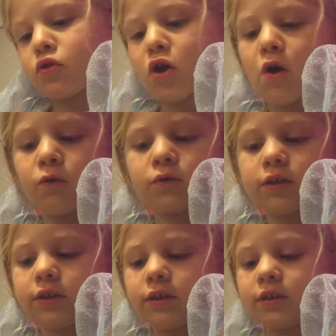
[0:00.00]
No,
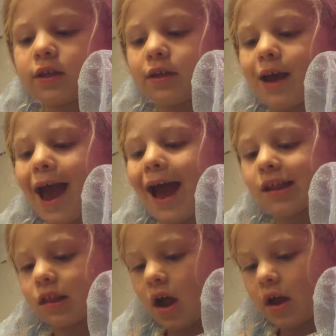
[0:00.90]
she's in
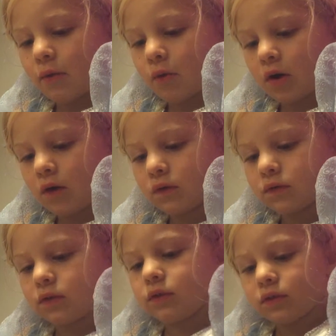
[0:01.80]
Ally World.
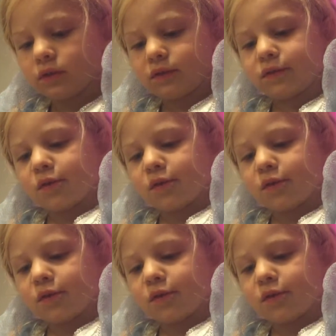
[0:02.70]
Oh,